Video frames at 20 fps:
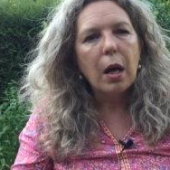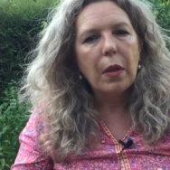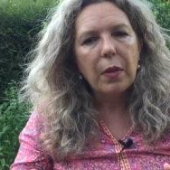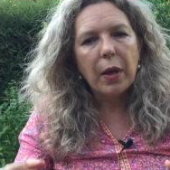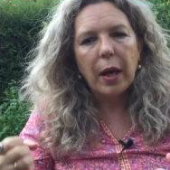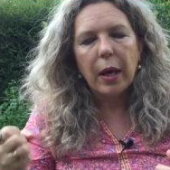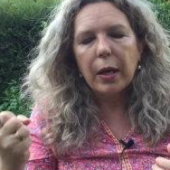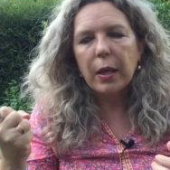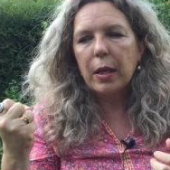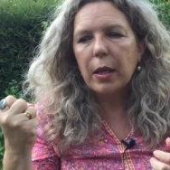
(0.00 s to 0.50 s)

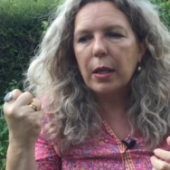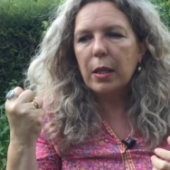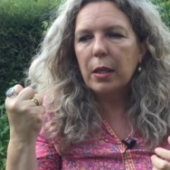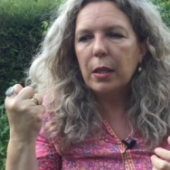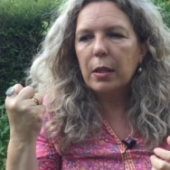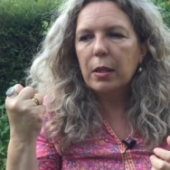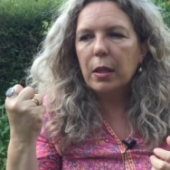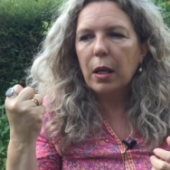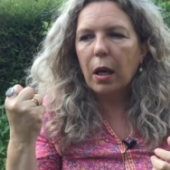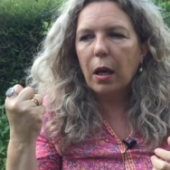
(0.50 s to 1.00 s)
That
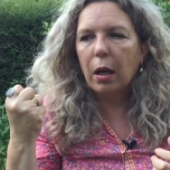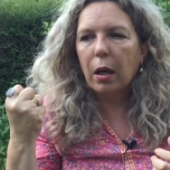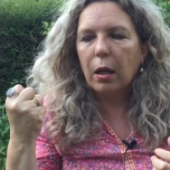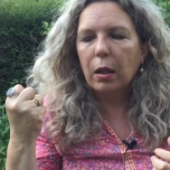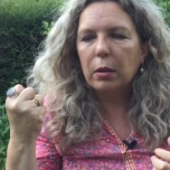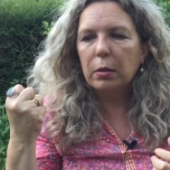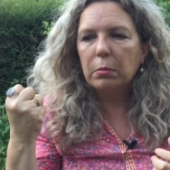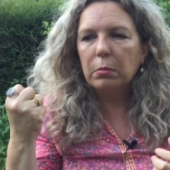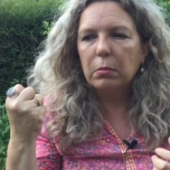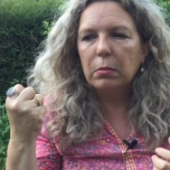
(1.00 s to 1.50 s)
is,
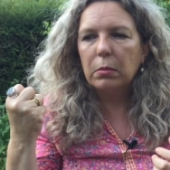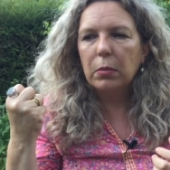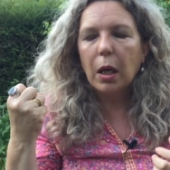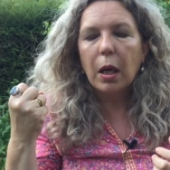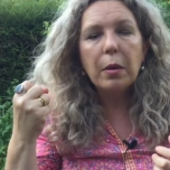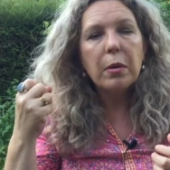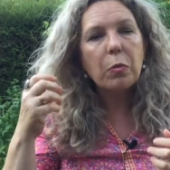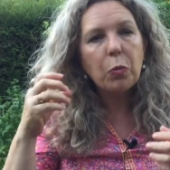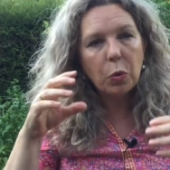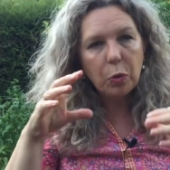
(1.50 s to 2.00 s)
um,
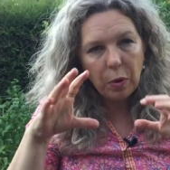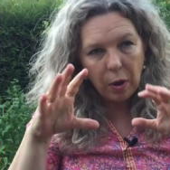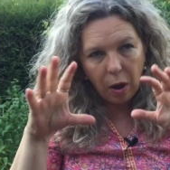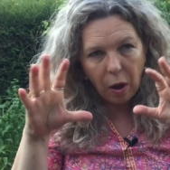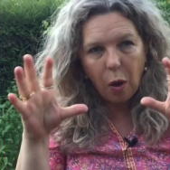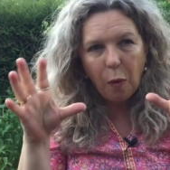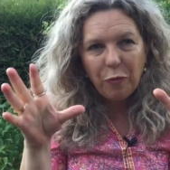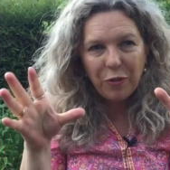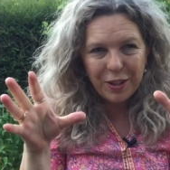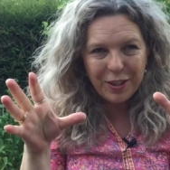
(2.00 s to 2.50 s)
it will
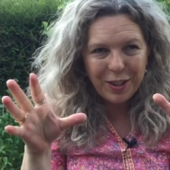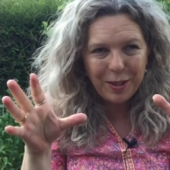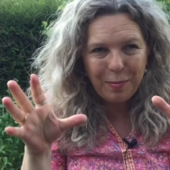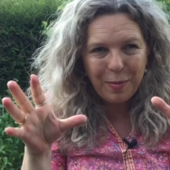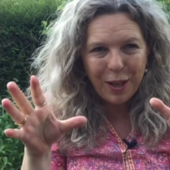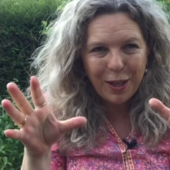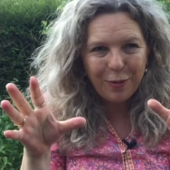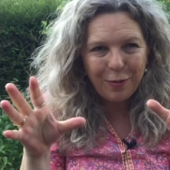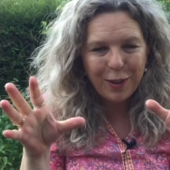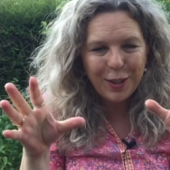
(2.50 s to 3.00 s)
obviously
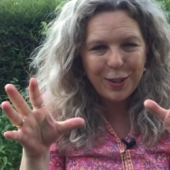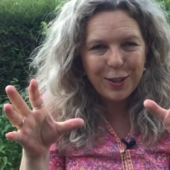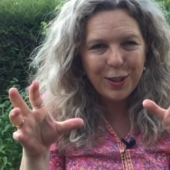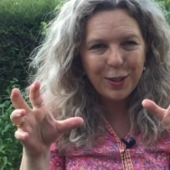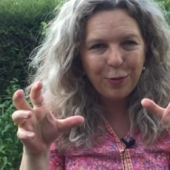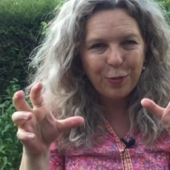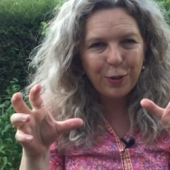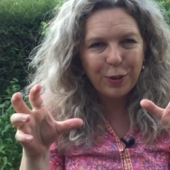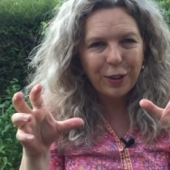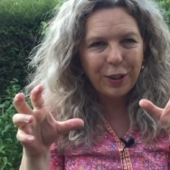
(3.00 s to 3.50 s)
manifest
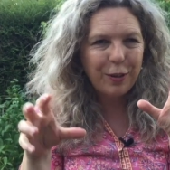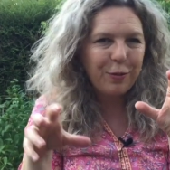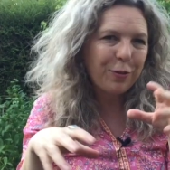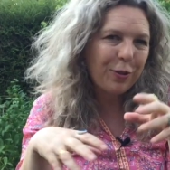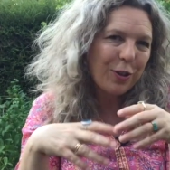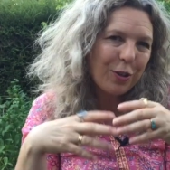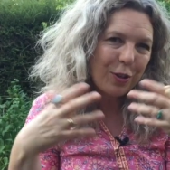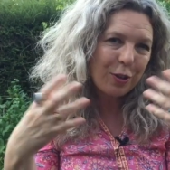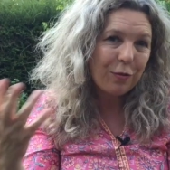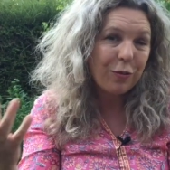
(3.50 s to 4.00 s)
differently for
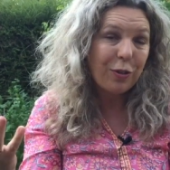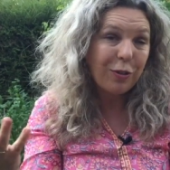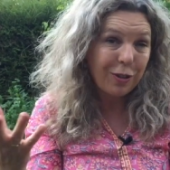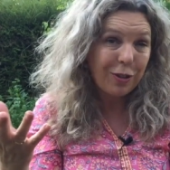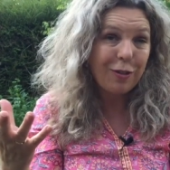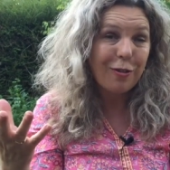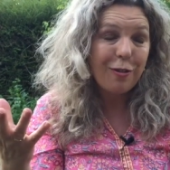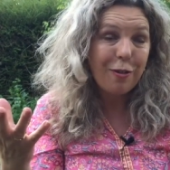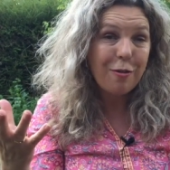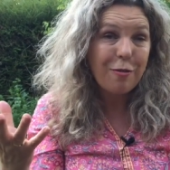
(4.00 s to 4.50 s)
each of you in
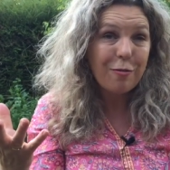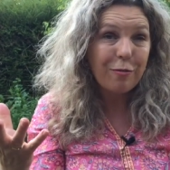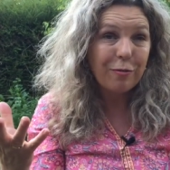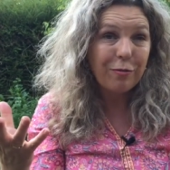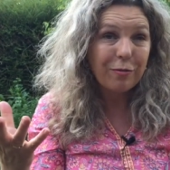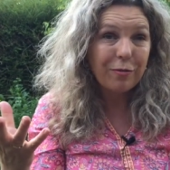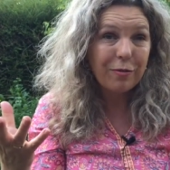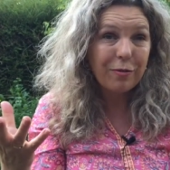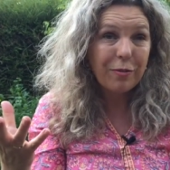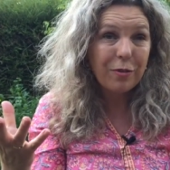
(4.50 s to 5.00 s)
your
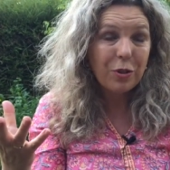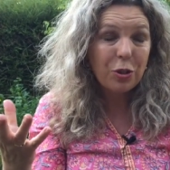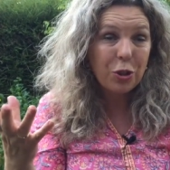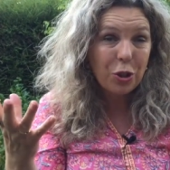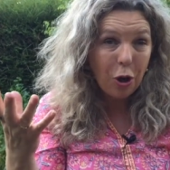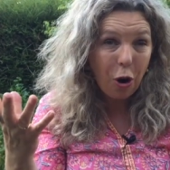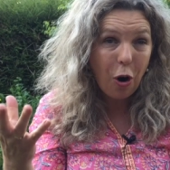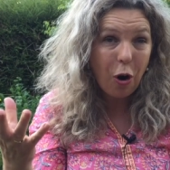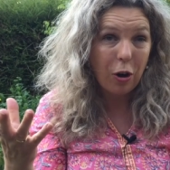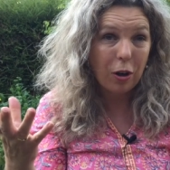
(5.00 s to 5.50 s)
own
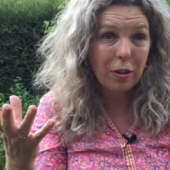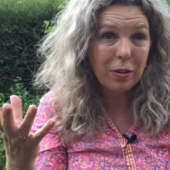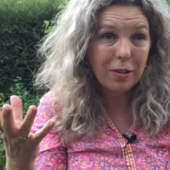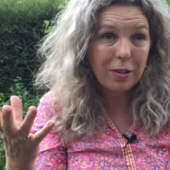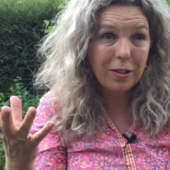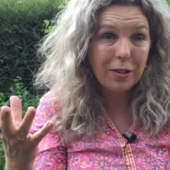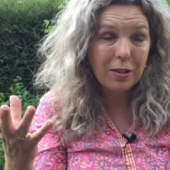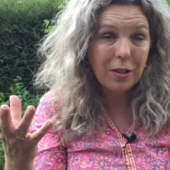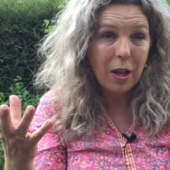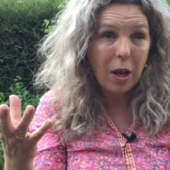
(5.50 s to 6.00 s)

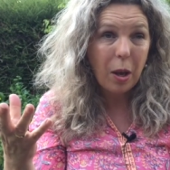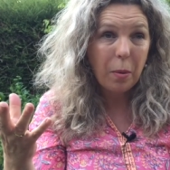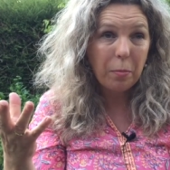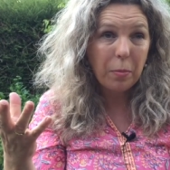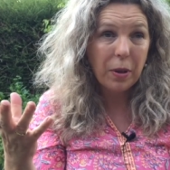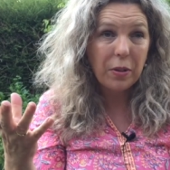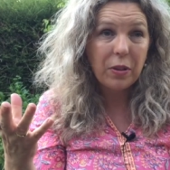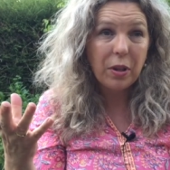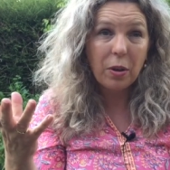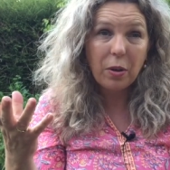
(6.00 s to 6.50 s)
charts,
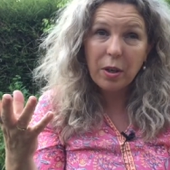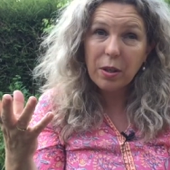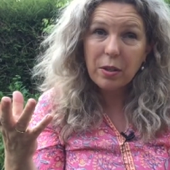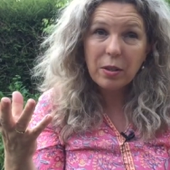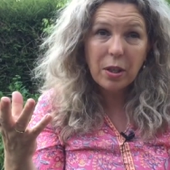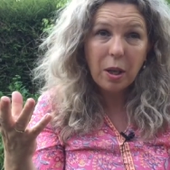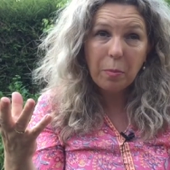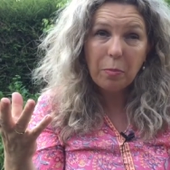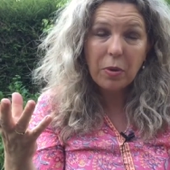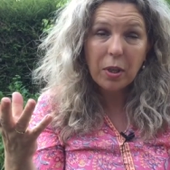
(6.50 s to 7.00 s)
but there is
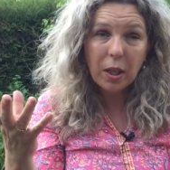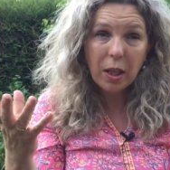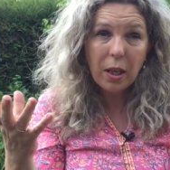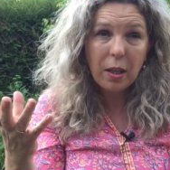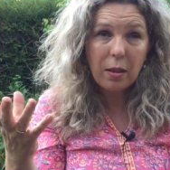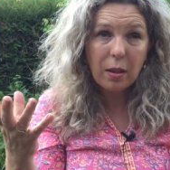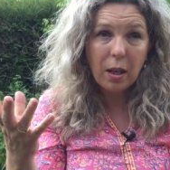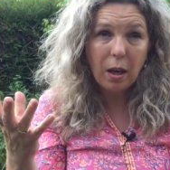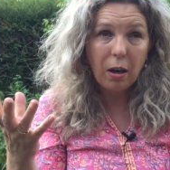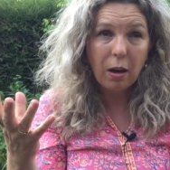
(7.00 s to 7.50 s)
something
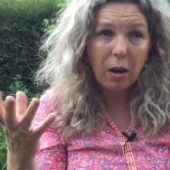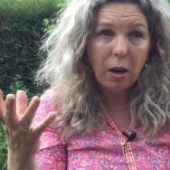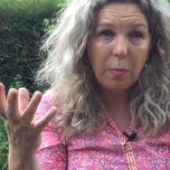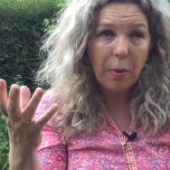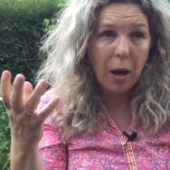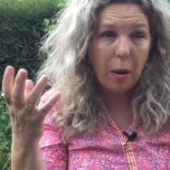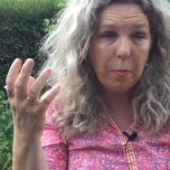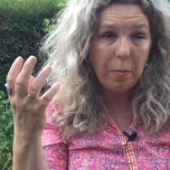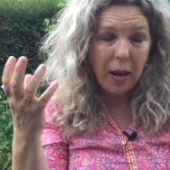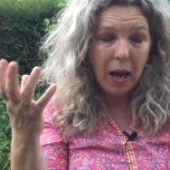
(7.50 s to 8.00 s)
in there
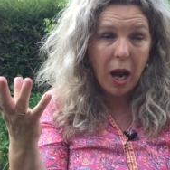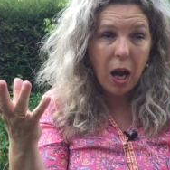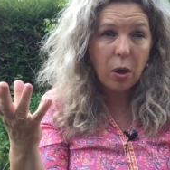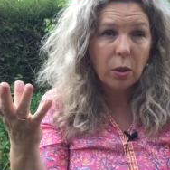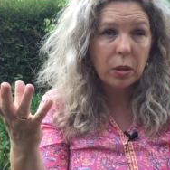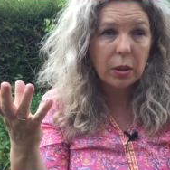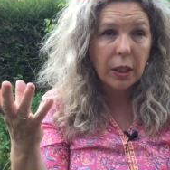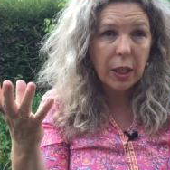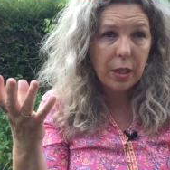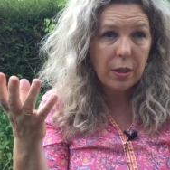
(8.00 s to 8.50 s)
about
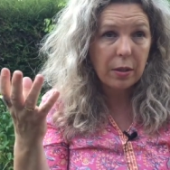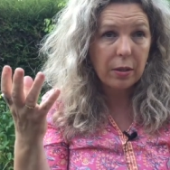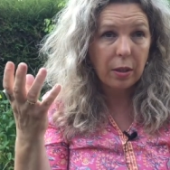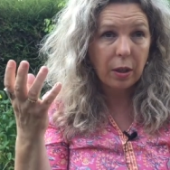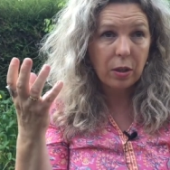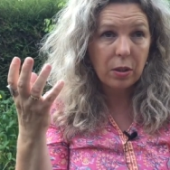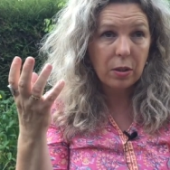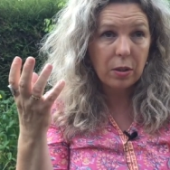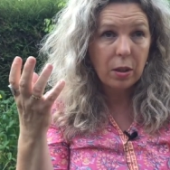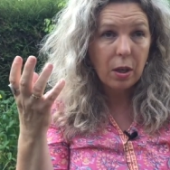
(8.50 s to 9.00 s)
power and
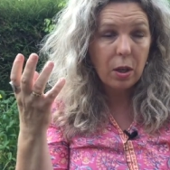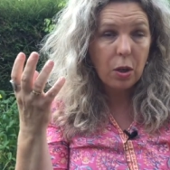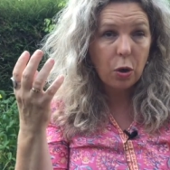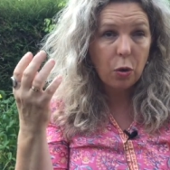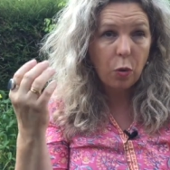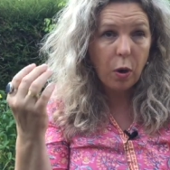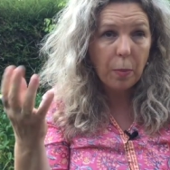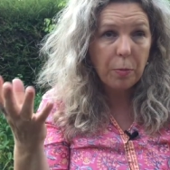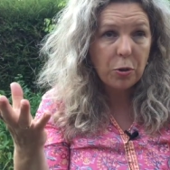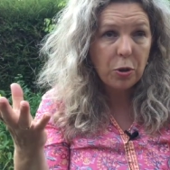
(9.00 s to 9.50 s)
innocence,
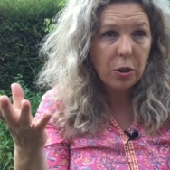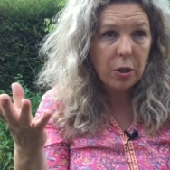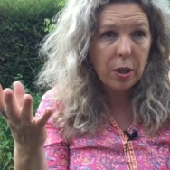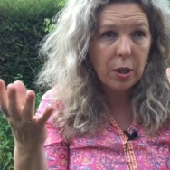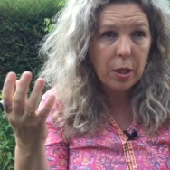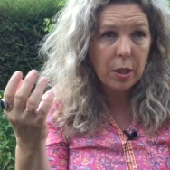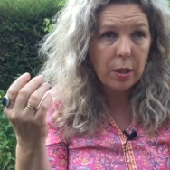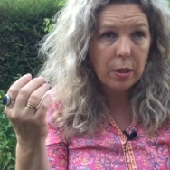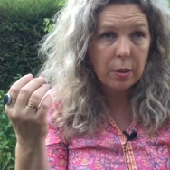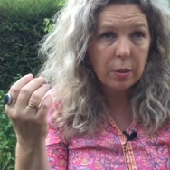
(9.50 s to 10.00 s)
corruption
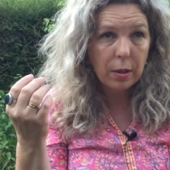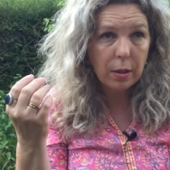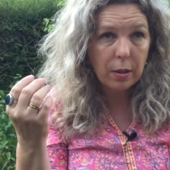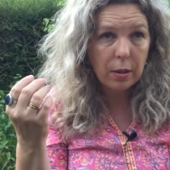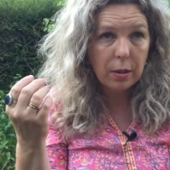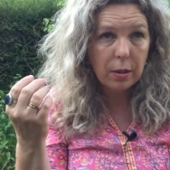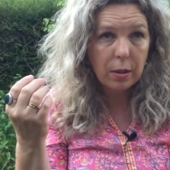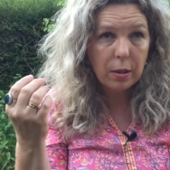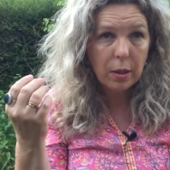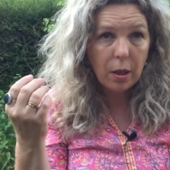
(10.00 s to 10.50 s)
and
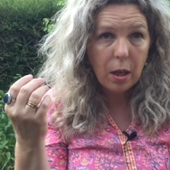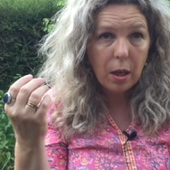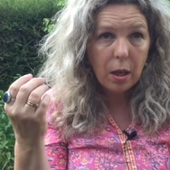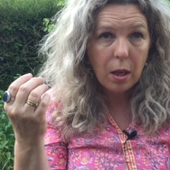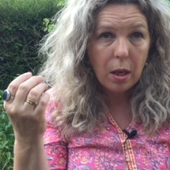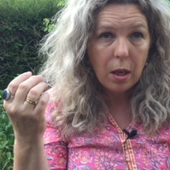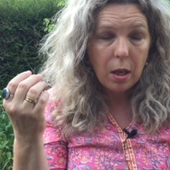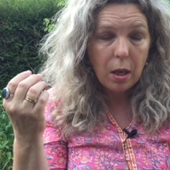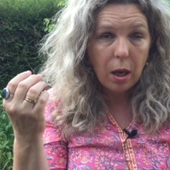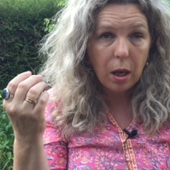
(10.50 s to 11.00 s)
innocence,
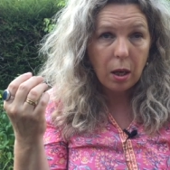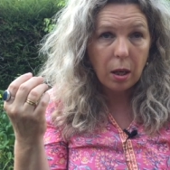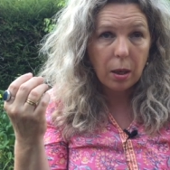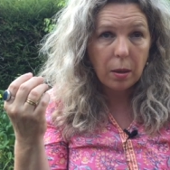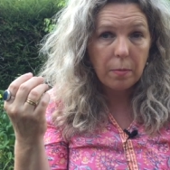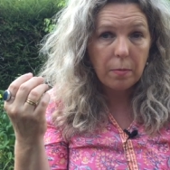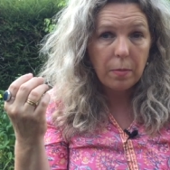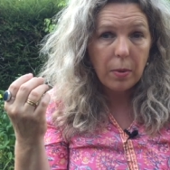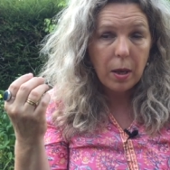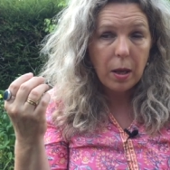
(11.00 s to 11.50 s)

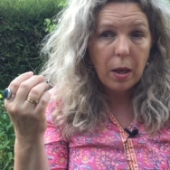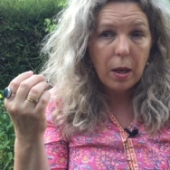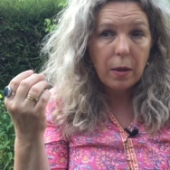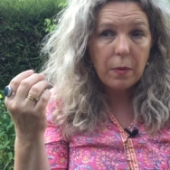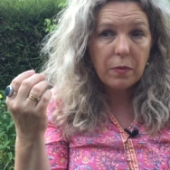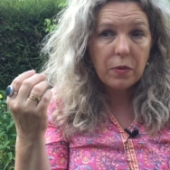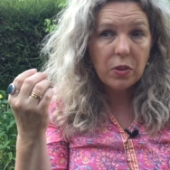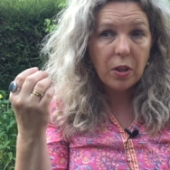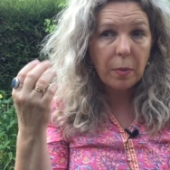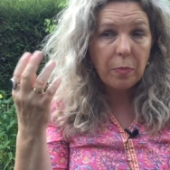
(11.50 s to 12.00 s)
um,
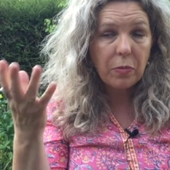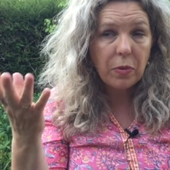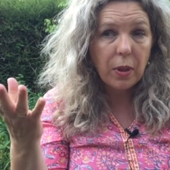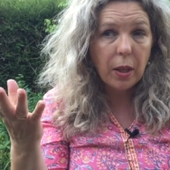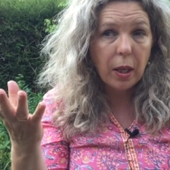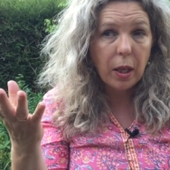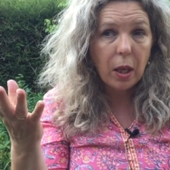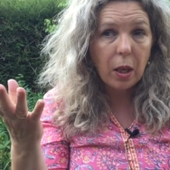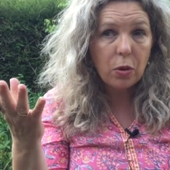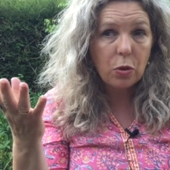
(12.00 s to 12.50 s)

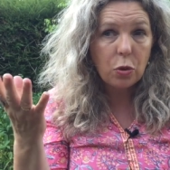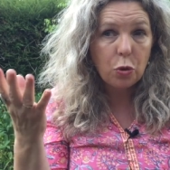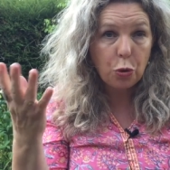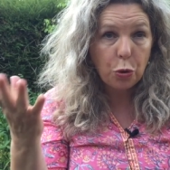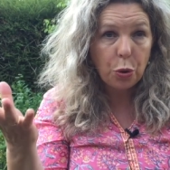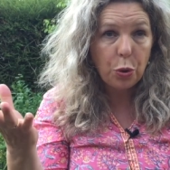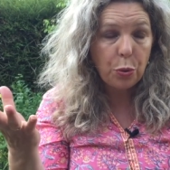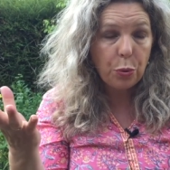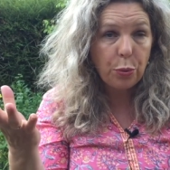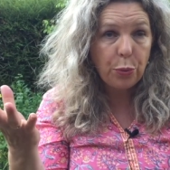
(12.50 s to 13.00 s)
something,
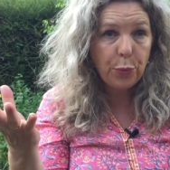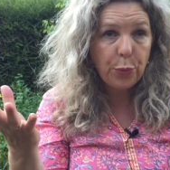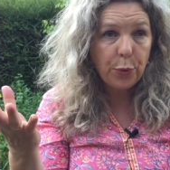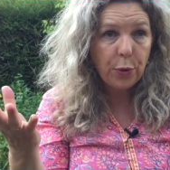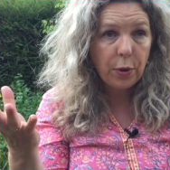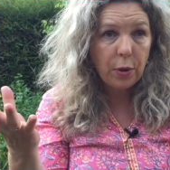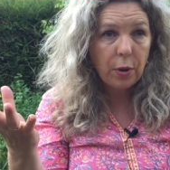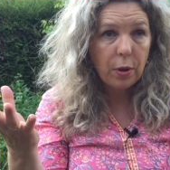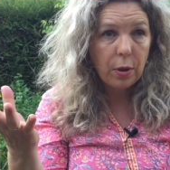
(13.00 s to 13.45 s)
truth,